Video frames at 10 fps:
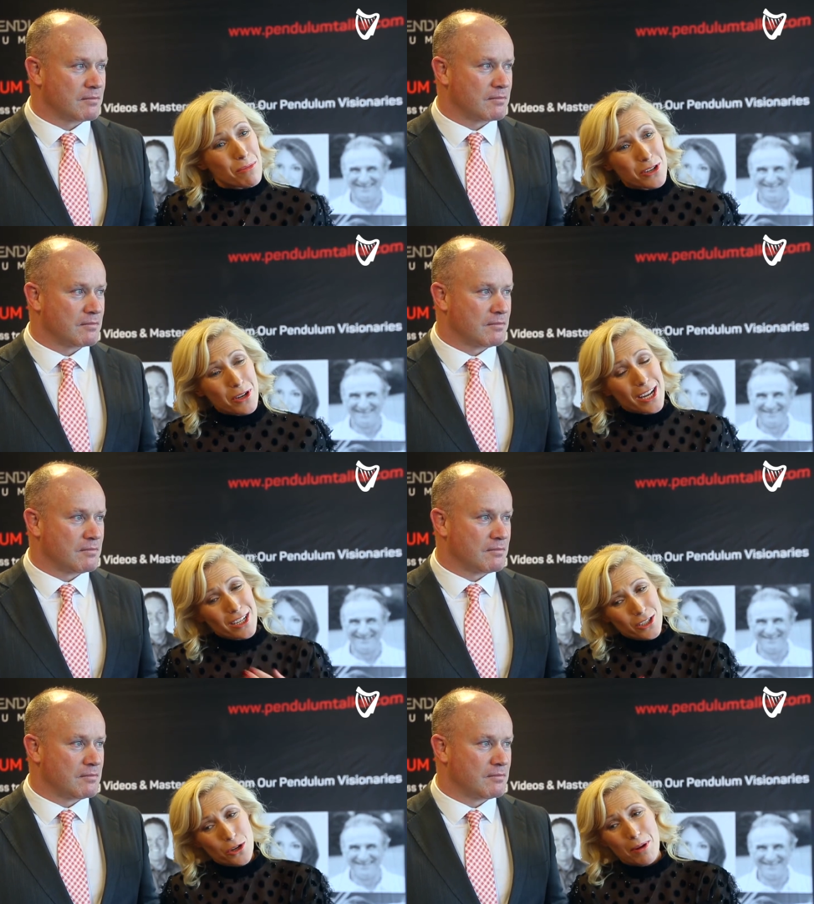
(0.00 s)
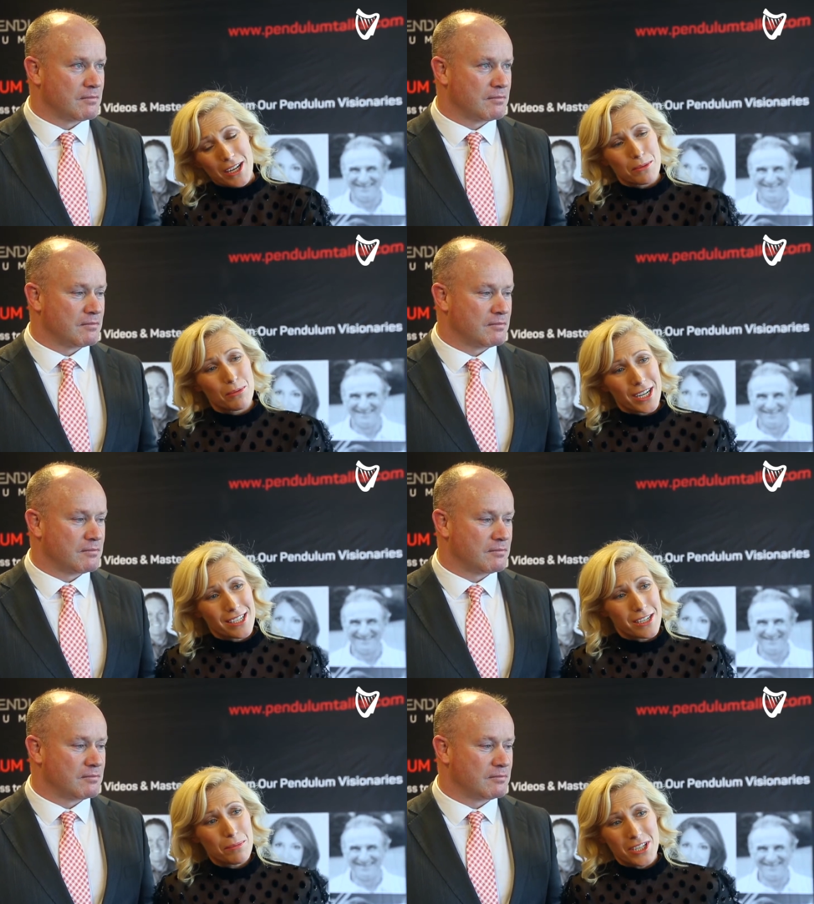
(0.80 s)
Speaker 1: but to go back to
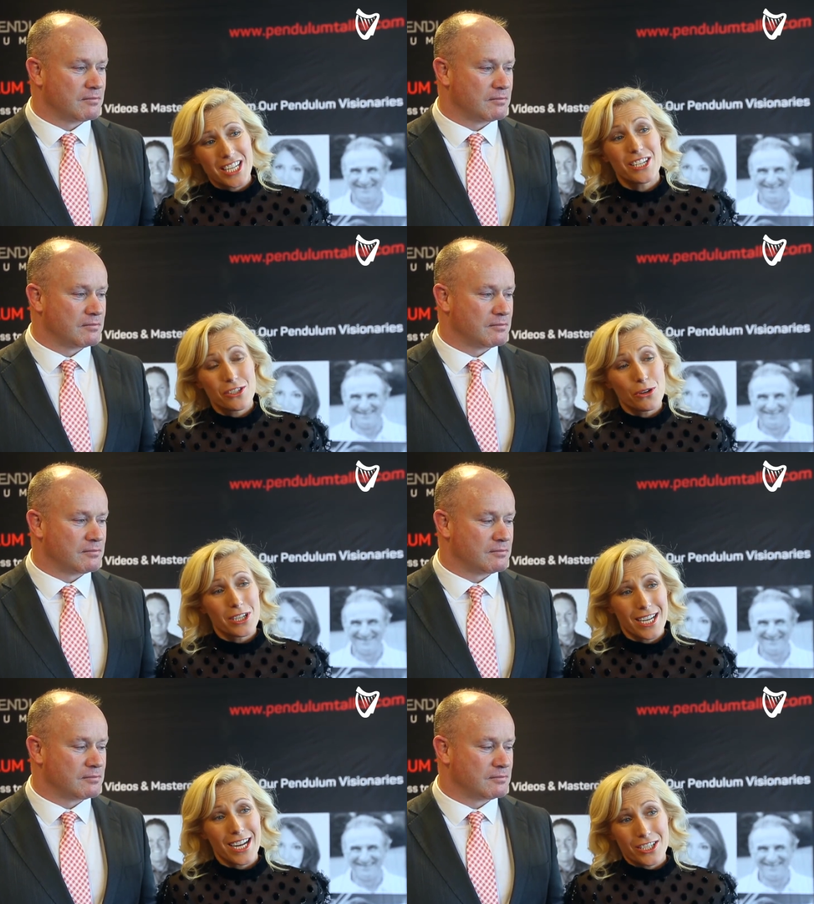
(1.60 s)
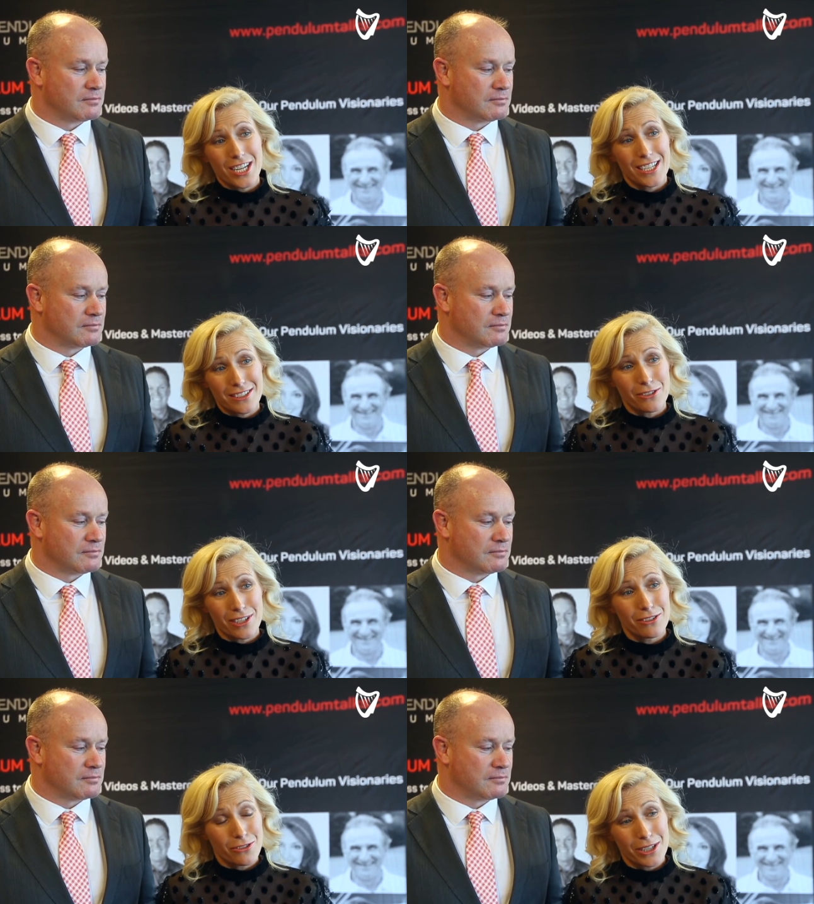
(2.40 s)
Bryan Dobson, he's going to actually ask
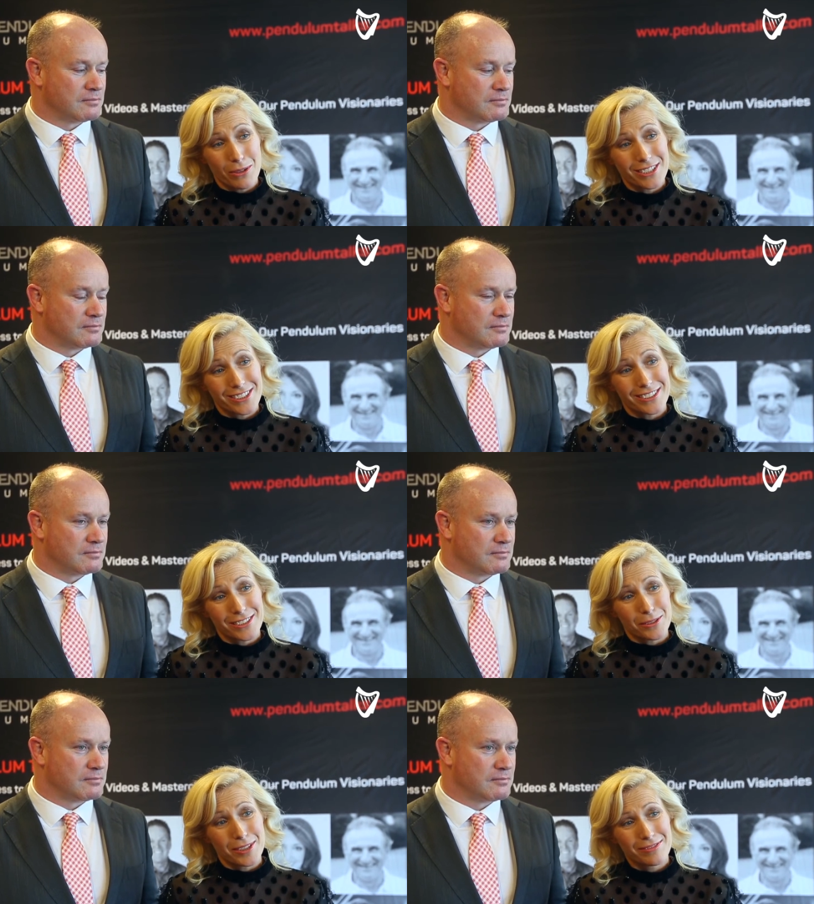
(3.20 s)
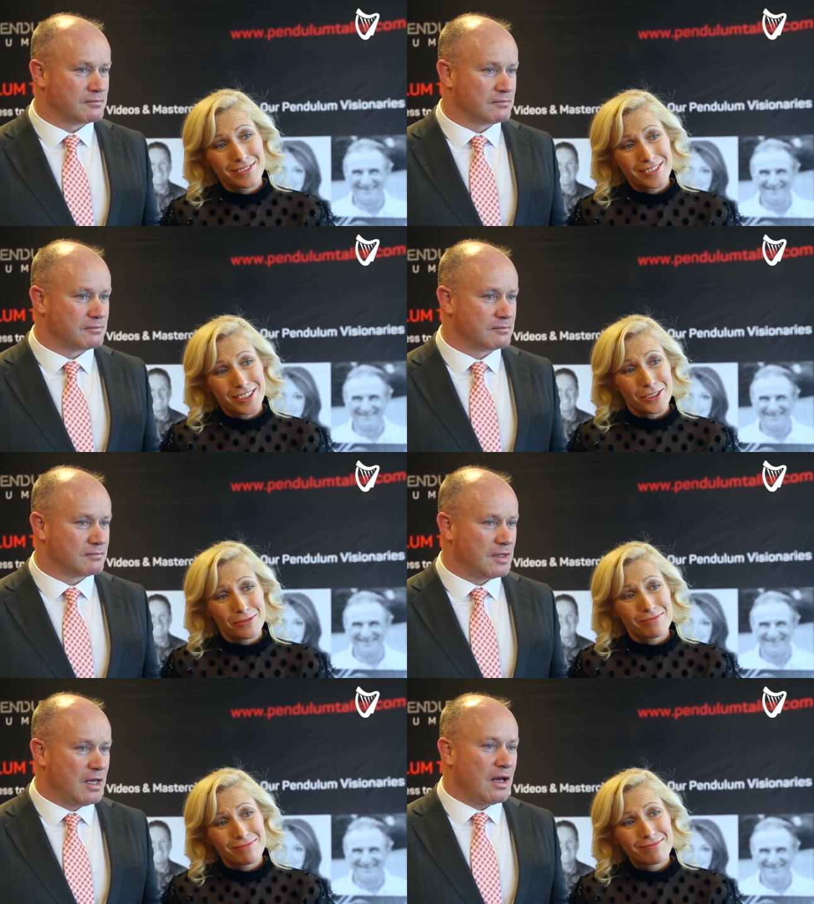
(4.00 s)
the, the right questions as well,
Speaker 2: you
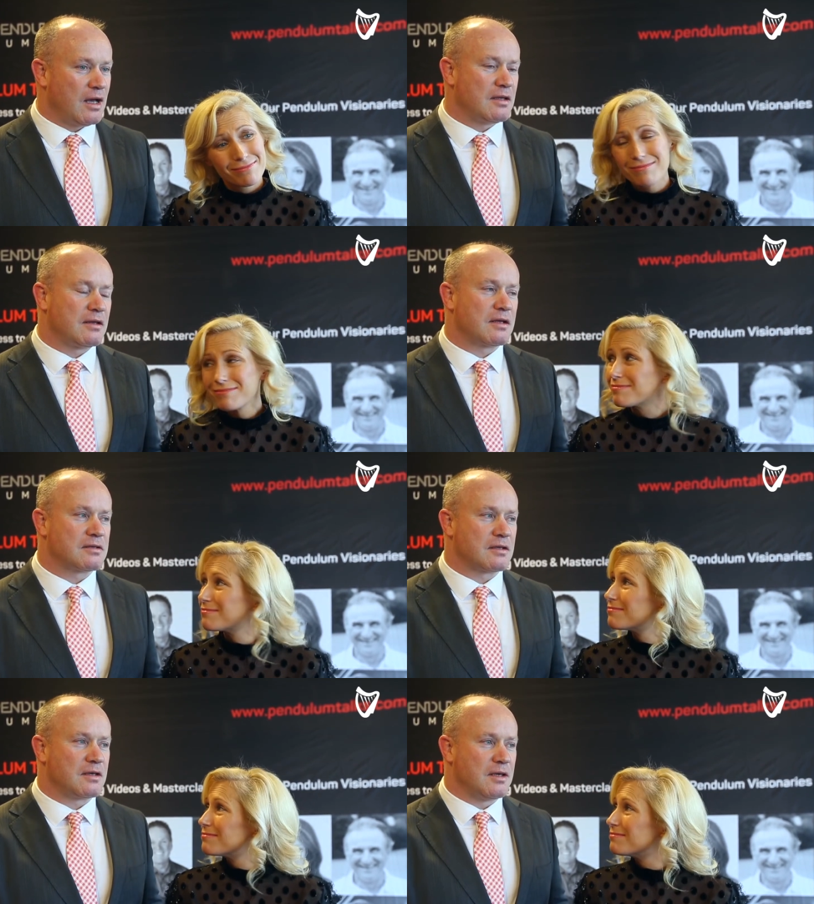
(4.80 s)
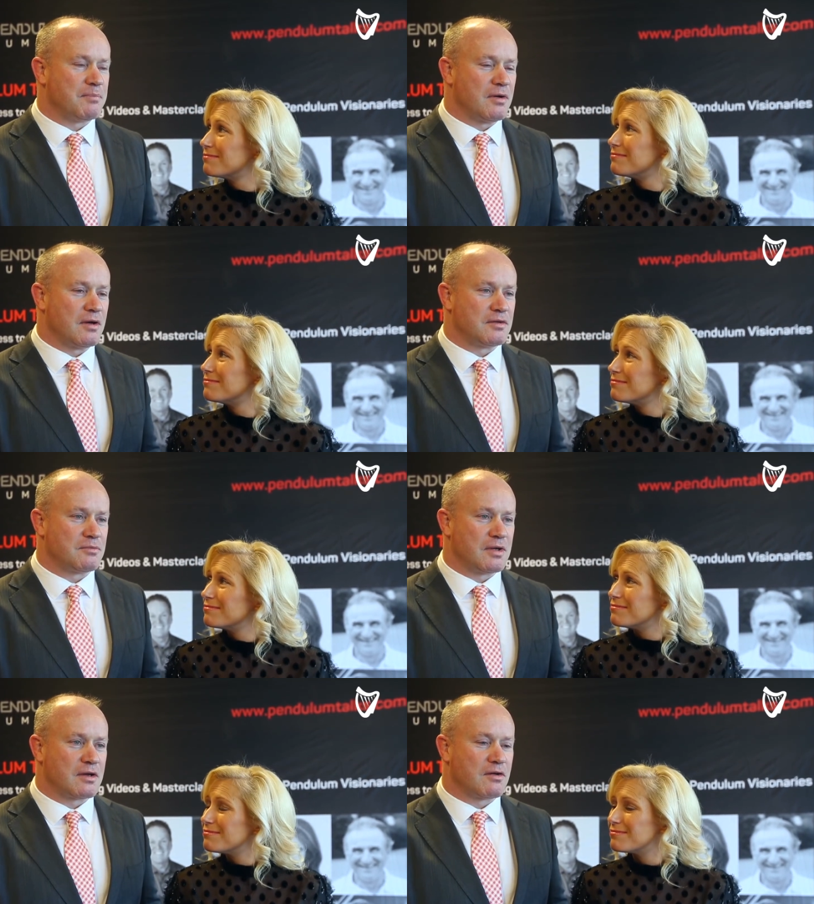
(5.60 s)
know. I think that's the key
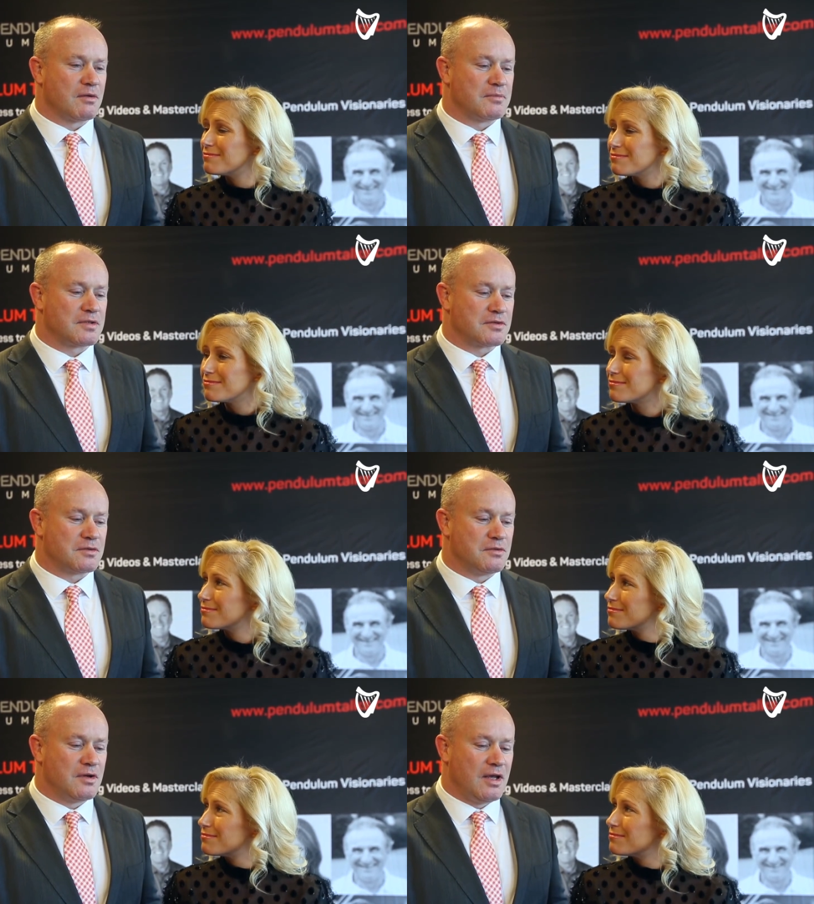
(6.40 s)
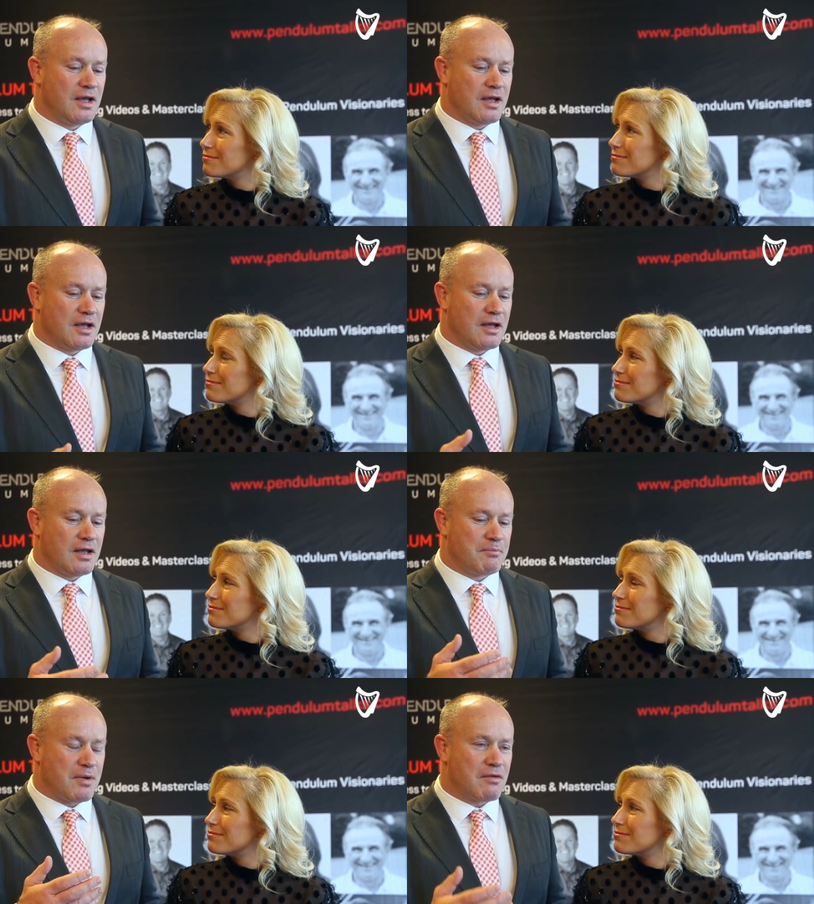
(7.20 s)
point when it comes to.
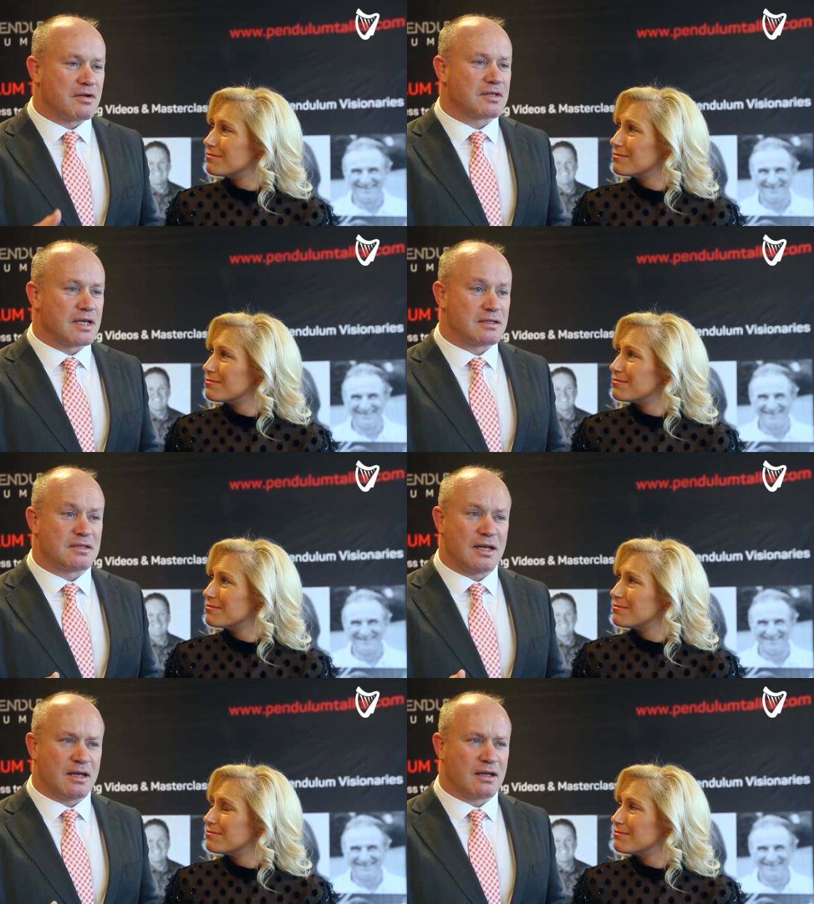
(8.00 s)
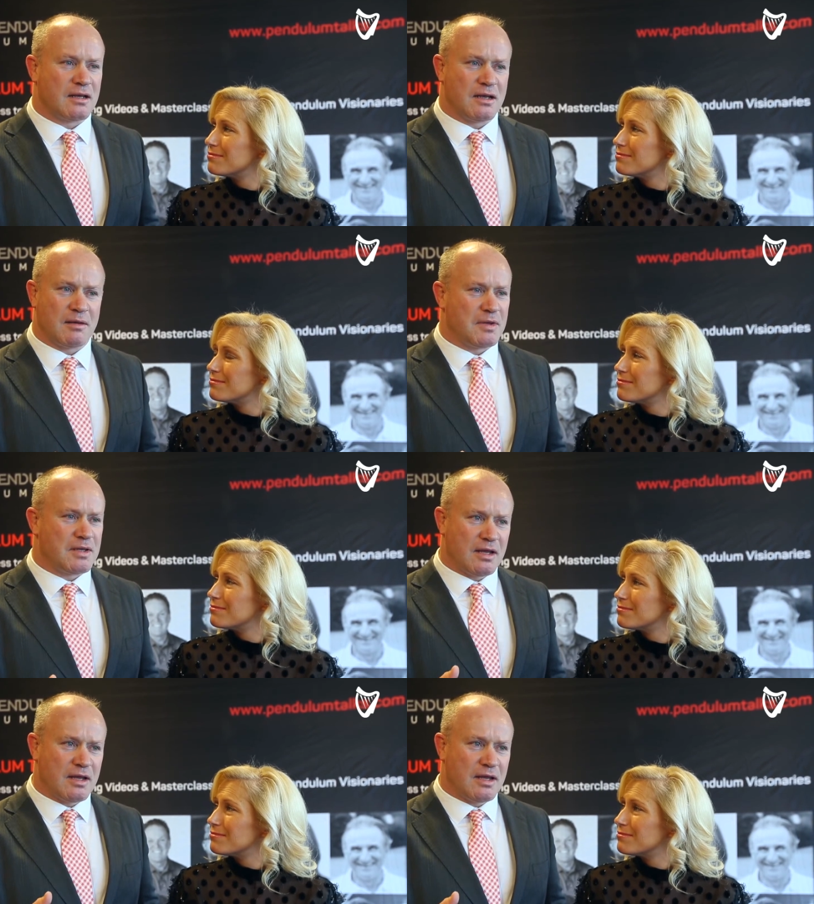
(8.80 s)
Uh, Boris has taken, I mean,